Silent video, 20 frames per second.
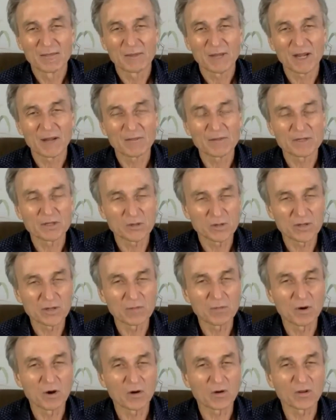But I'll be doing
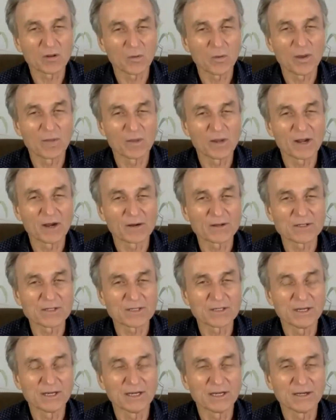the bulk of the
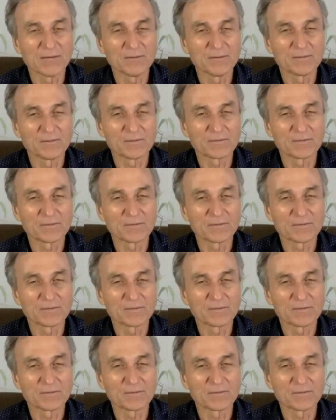webinars. Uh,